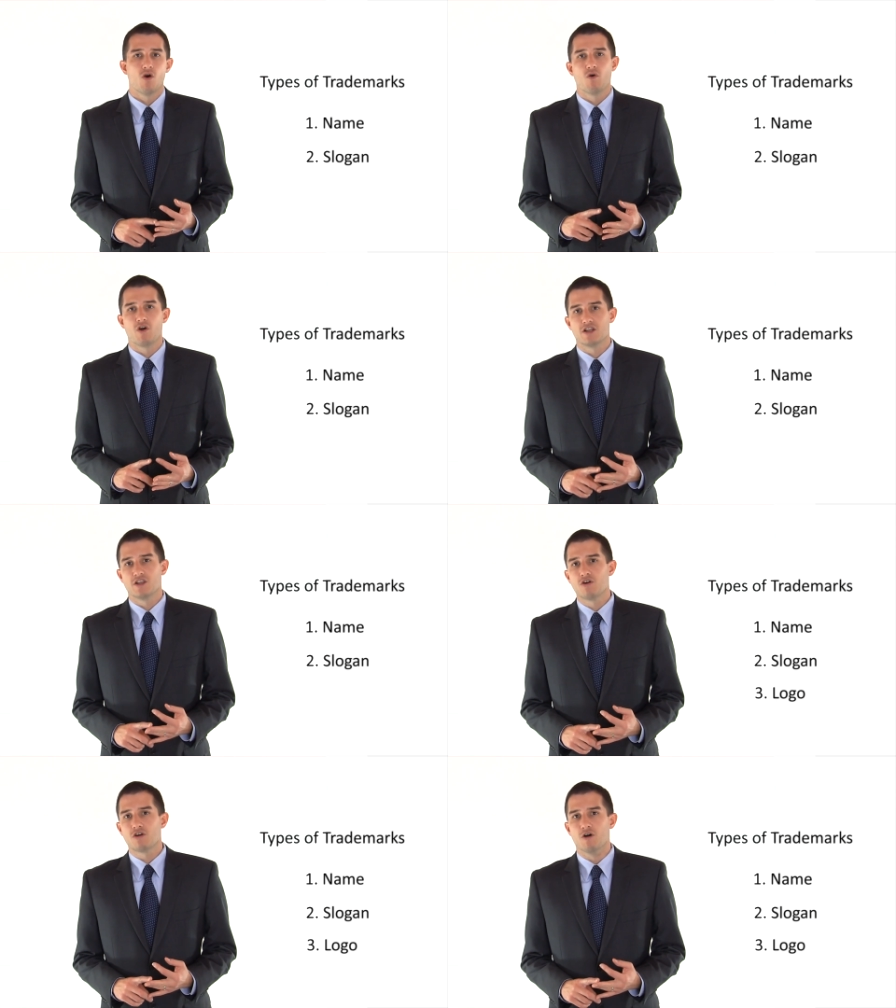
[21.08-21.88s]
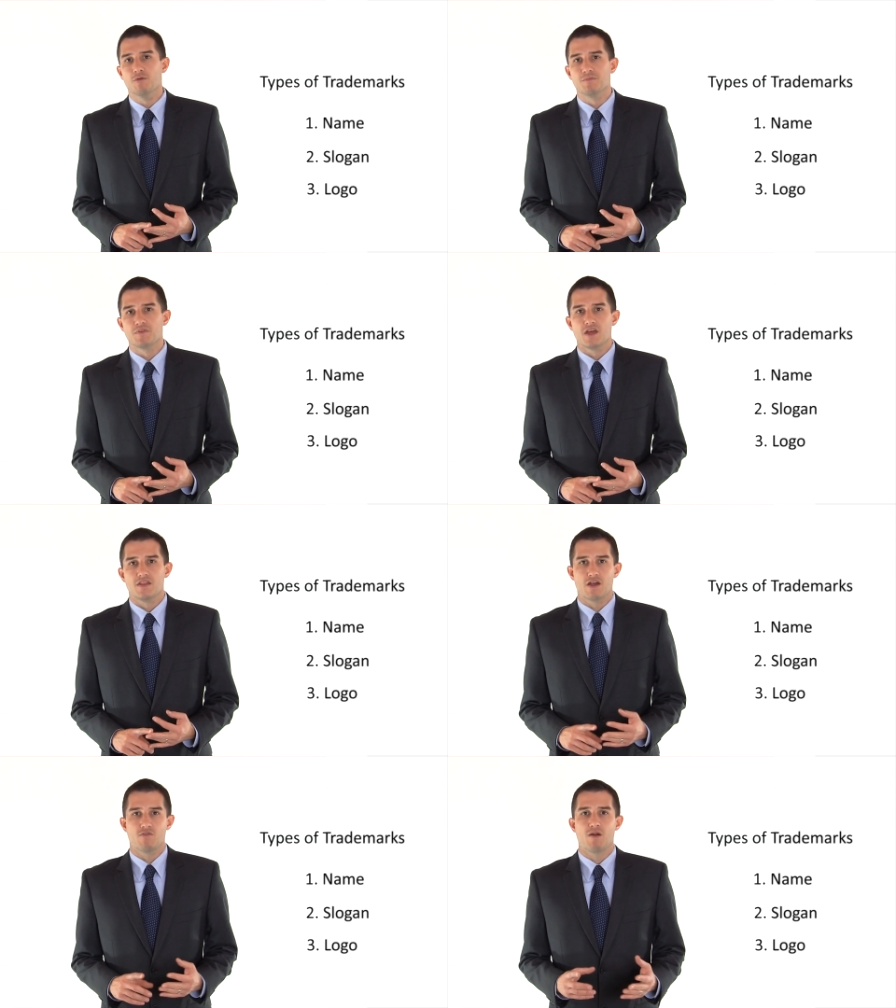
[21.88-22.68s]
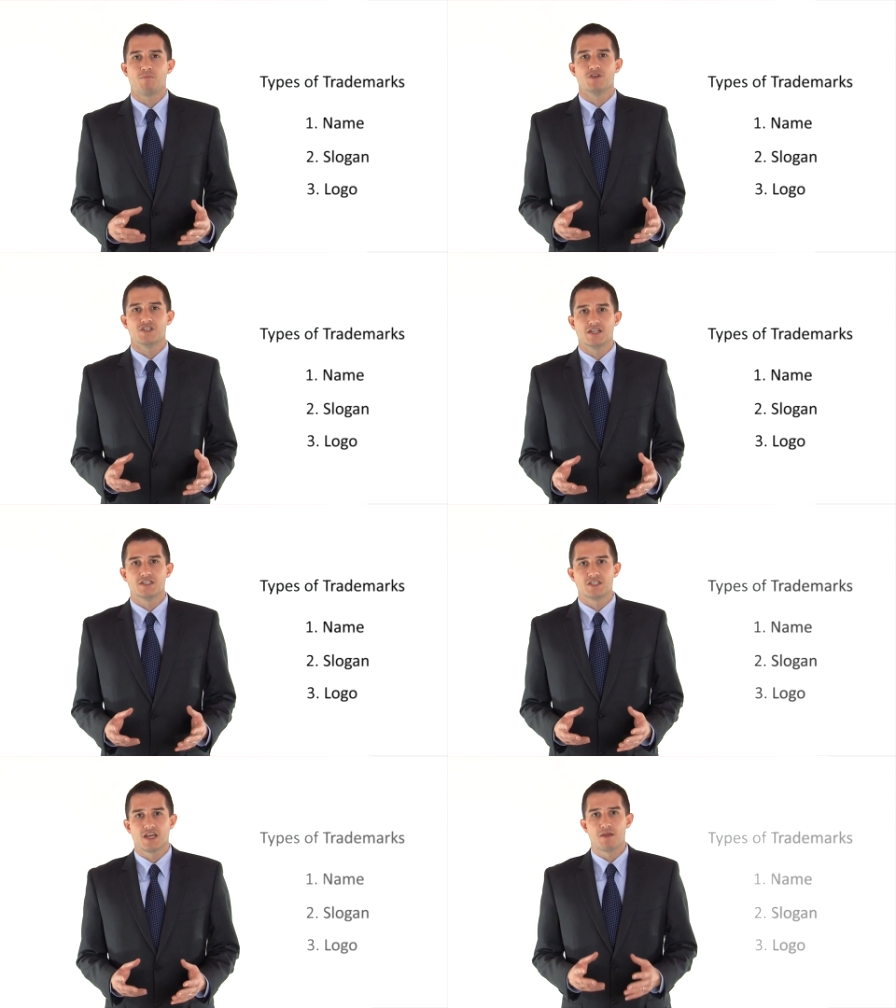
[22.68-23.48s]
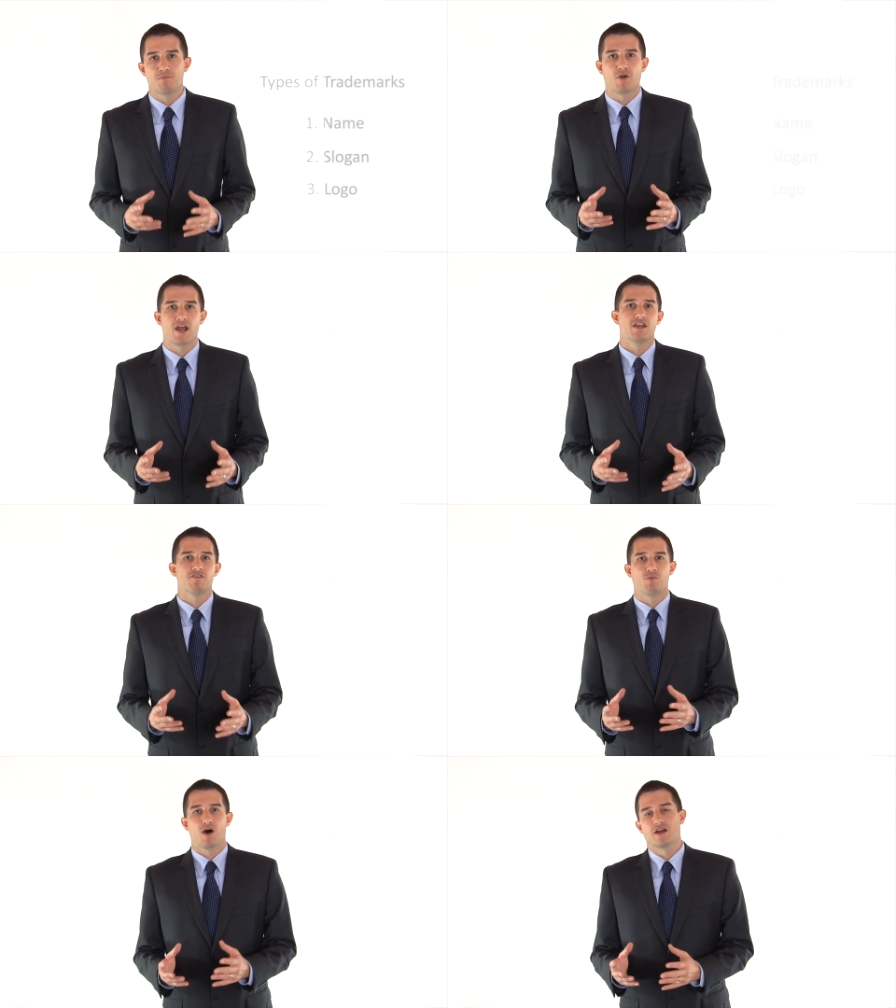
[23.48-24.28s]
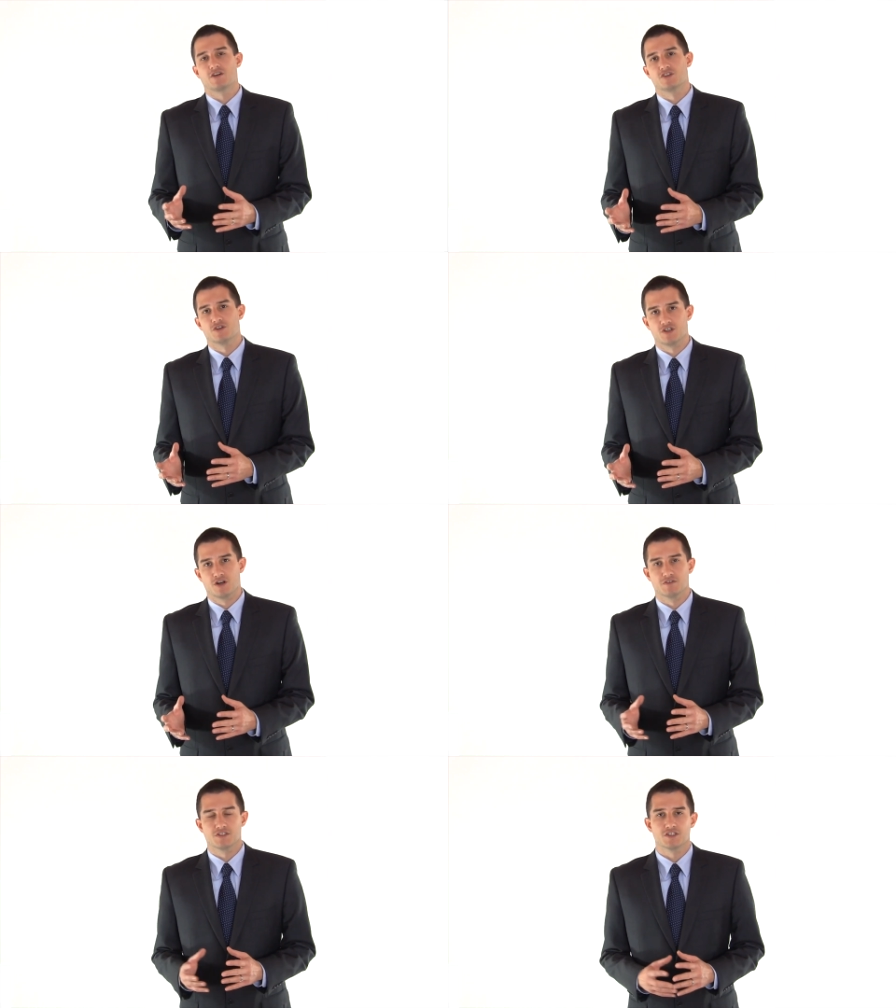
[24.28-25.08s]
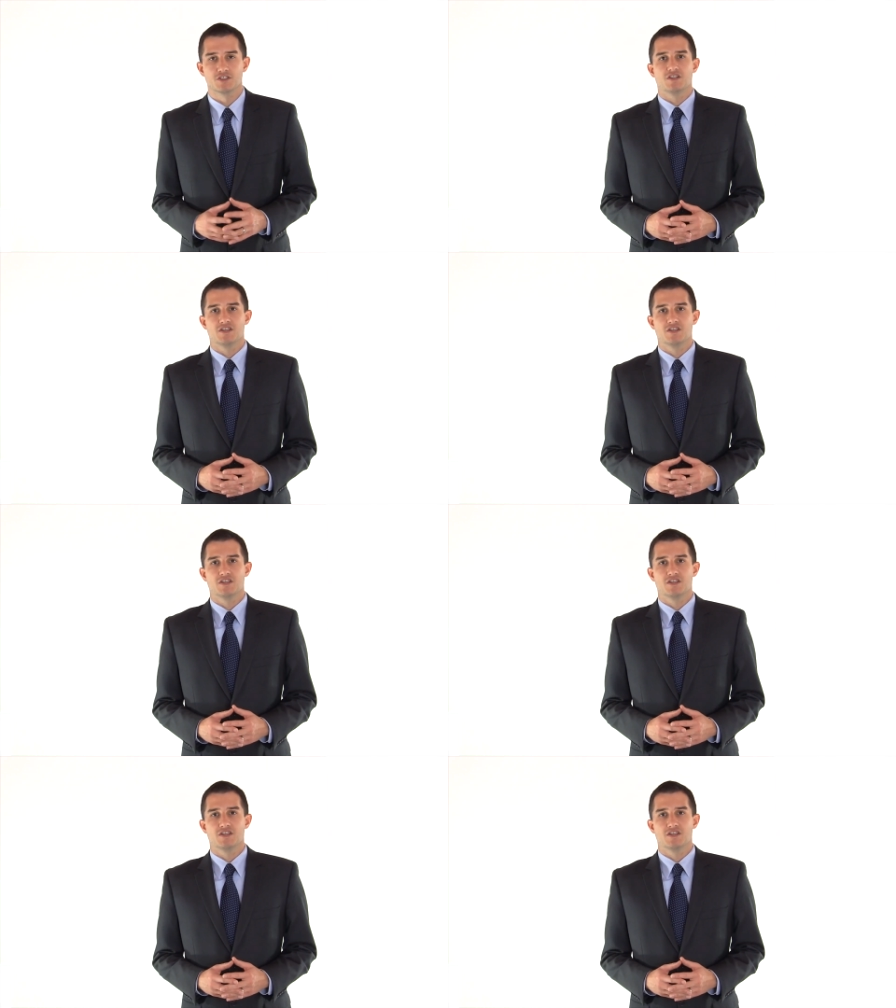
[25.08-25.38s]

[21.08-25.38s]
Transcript: or a logo that represents a brand of products or services.